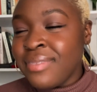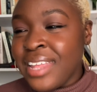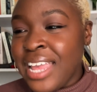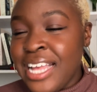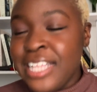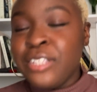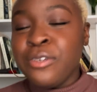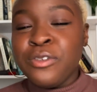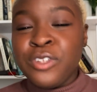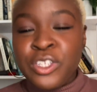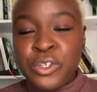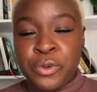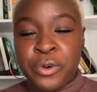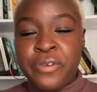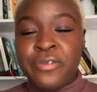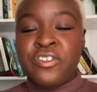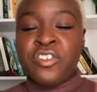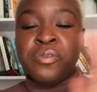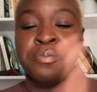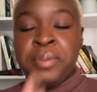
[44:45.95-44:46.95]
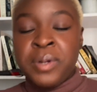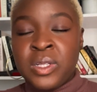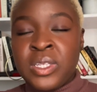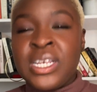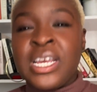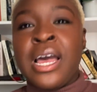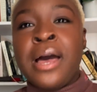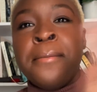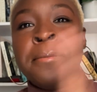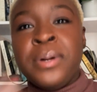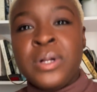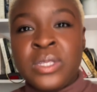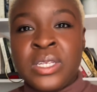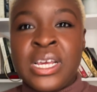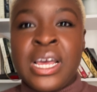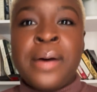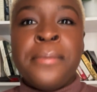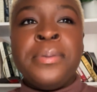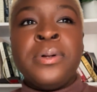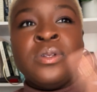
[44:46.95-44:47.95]
And so it's sort of just building up.
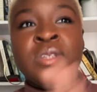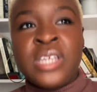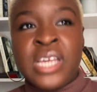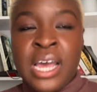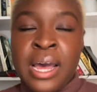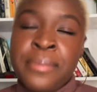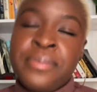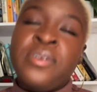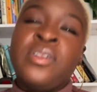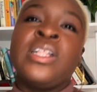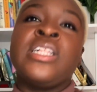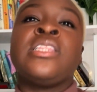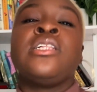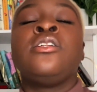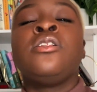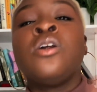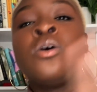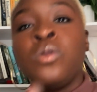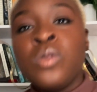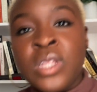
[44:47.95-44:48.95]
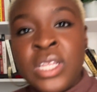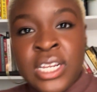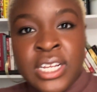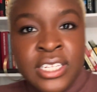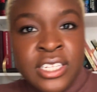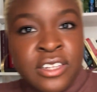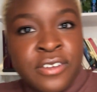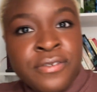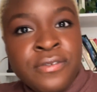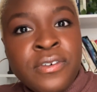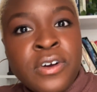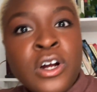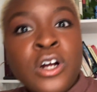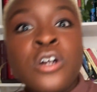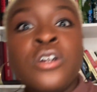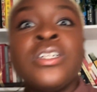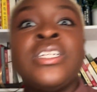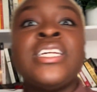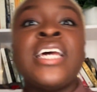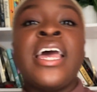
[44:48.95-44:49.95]
So like the loneliness of
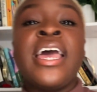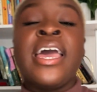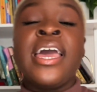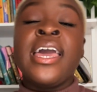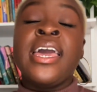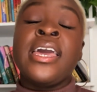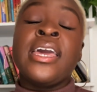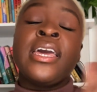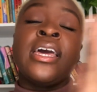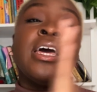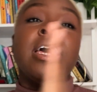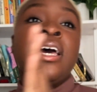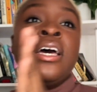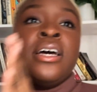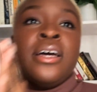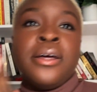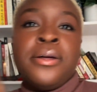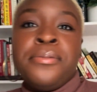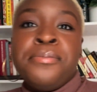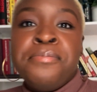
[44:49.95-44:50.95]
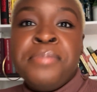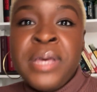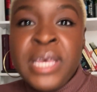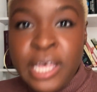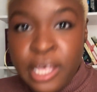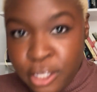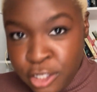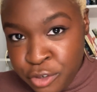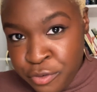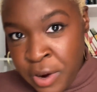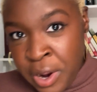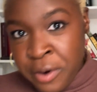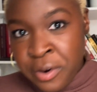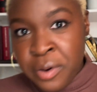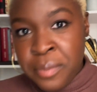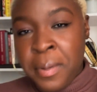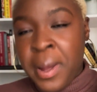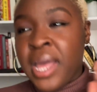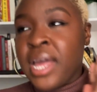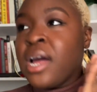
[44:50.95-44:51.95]
her day, being
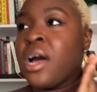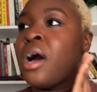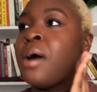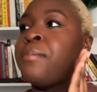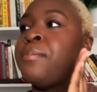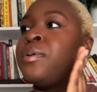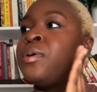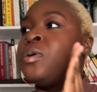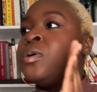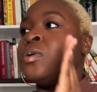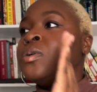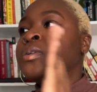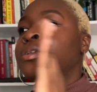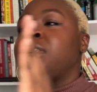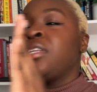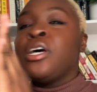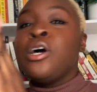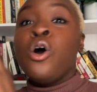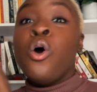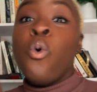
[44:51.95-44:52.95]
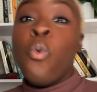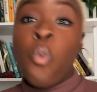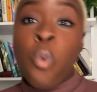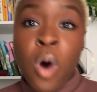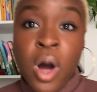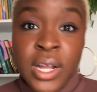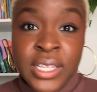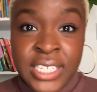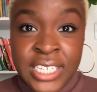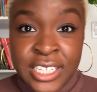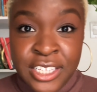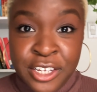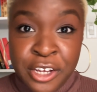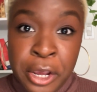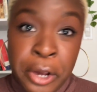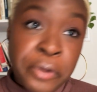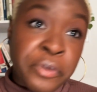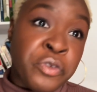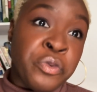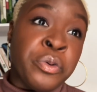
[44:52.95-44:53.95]
surrounded by couples, wanting to
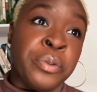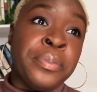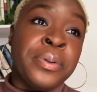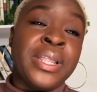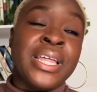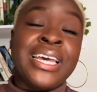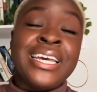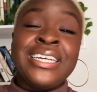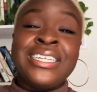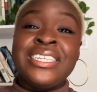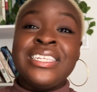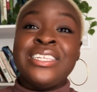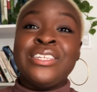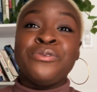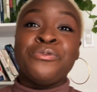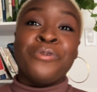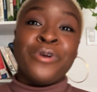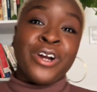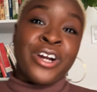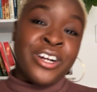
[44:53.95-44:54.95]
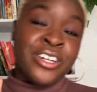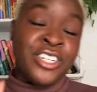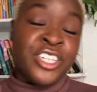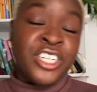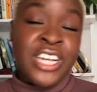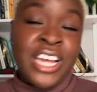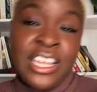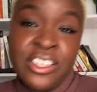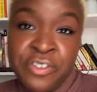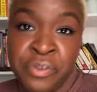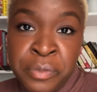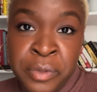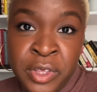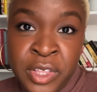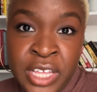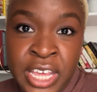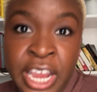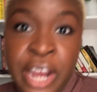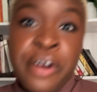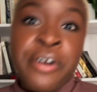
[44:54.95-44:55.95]
go to a place where she has
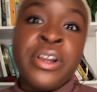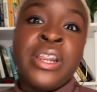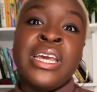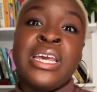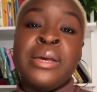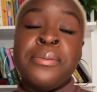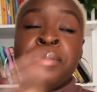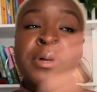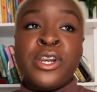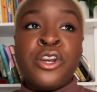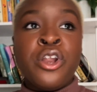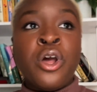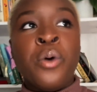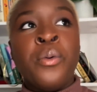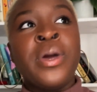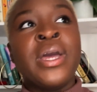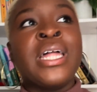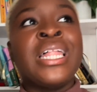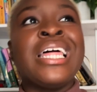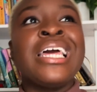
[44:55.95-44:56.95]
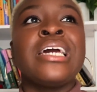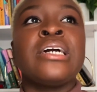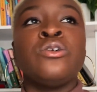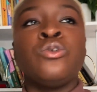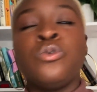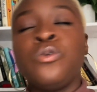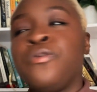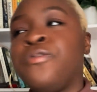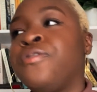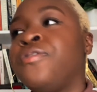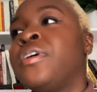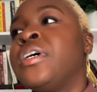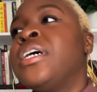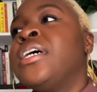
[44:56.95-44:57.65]
familiarity, but knowing like, oof,